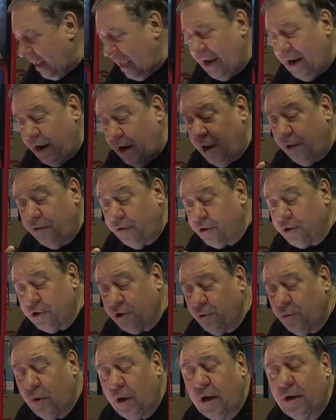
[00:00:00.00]
and another
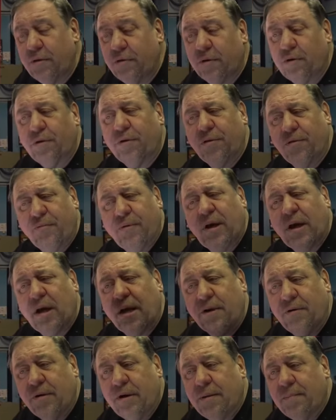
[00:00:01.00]
200 or
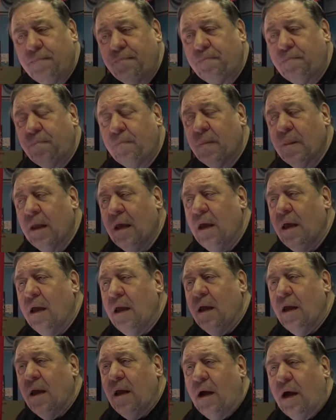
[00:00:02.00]
300
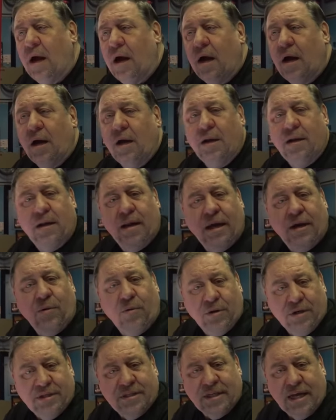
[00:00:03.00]
uh, like
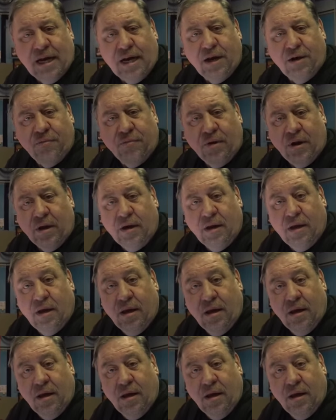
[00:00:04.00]
on a second run.